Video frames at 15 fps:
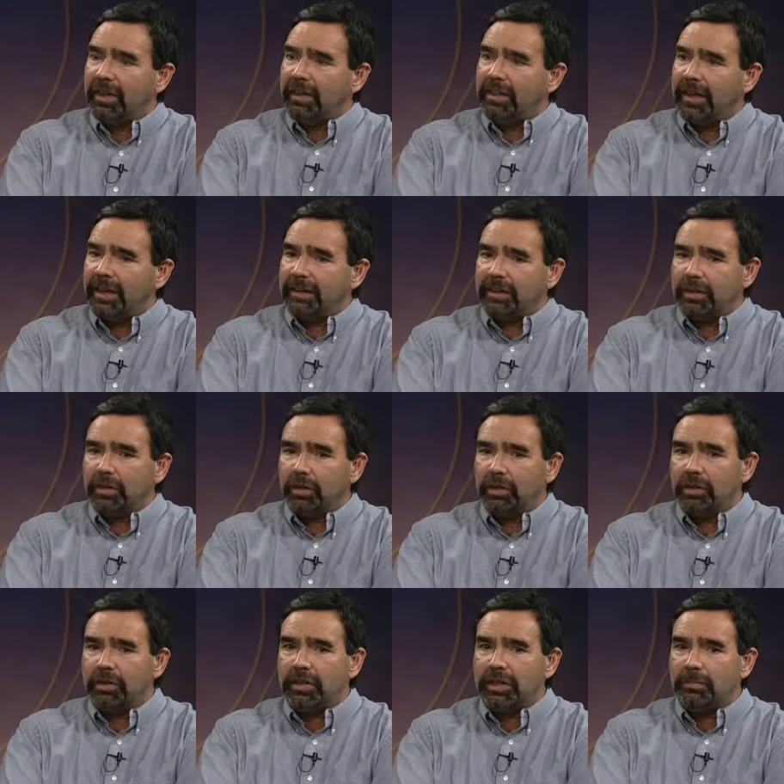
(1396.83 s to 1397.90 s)
that
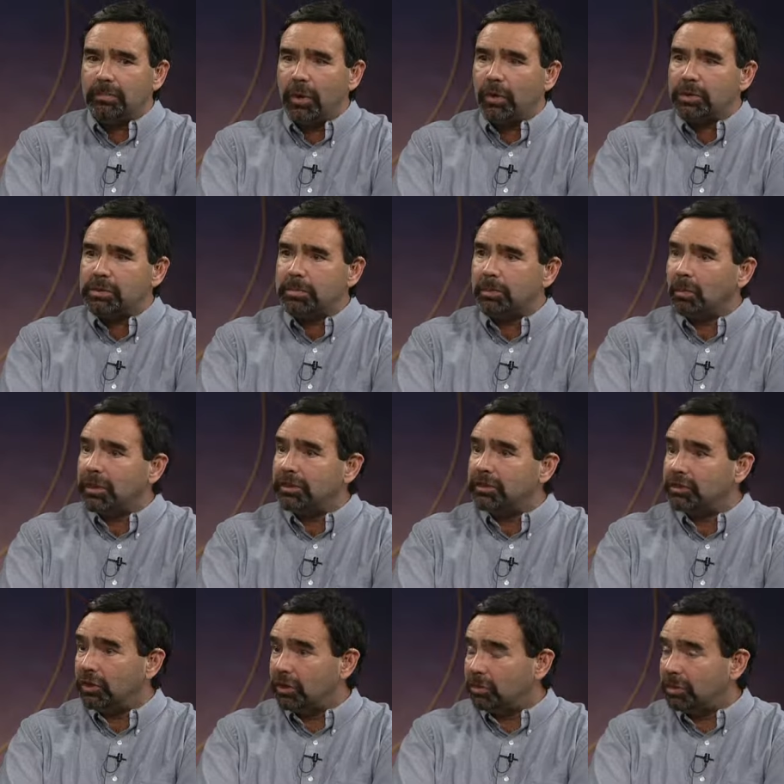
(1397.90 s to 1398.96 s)
occurred in Bozeman when
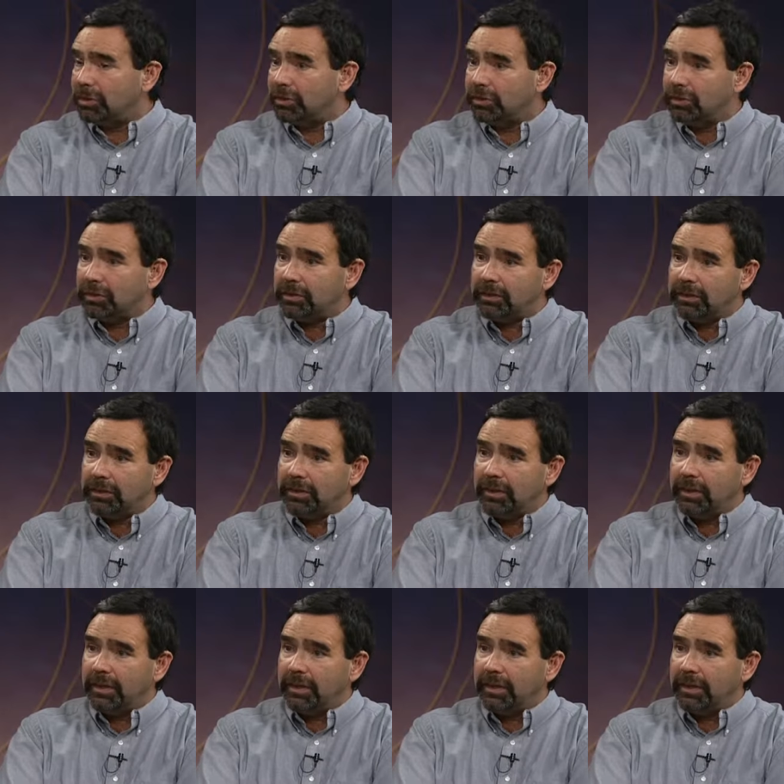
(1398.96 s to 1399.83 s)
Joe returned.